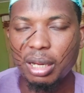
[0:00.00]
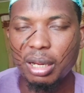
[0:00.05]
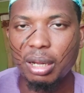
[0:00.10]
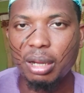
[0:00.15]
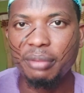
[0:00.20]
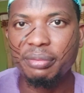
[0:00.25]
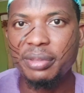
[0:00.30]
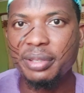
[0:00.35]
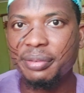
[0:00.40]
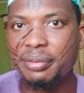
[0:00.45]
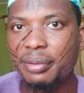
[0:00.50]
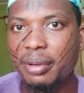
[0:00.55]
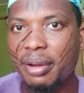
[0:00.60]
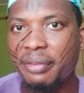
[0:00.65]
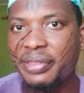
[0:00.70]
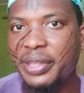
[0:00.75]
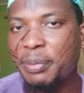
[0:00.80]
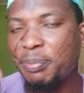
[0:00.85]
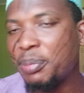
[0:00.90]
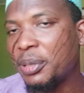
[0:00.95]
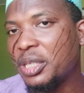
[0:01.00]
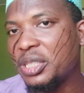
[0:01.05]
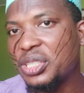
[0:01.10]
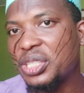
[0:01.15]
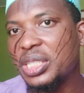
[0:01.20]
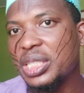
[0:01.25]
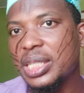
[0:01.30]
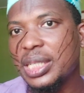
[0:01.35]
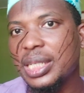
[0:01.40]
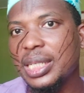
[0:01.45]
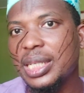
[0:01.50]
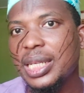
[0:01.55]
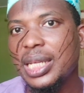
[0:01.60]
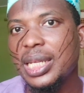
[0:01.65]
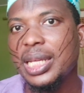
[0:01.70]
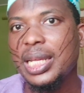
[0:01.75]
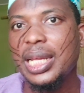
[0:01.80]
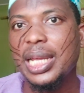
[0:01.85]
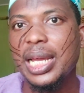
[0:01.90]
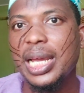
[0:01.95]
of the person,
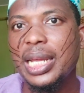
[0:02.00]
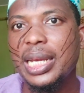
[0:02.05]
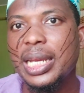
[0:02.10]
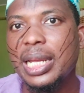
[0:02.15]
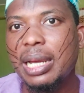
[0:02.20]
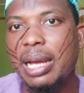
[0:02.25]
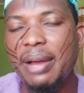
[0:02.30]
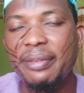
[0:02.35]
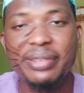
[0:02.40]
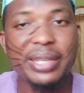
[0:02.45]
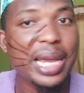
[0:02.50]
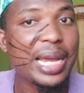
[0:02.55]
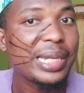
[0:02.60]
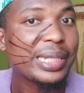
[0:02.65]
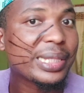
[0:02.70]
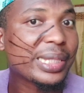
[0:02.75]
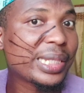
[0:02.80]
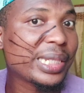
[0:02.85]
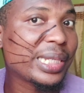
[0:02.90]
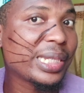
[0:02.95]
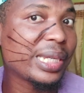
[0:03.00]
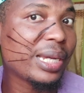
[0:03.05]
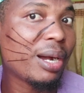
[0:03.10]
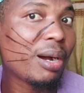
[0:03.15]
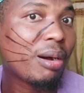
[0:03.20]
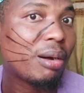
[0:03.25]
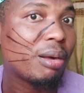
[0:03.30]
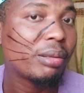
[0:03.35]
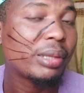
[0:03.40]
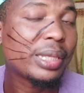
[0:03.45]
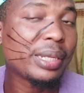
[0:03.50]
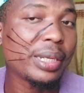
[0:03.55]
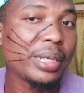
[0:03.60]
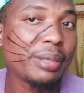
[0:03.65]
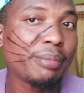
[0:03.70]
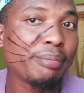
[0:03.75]
and after the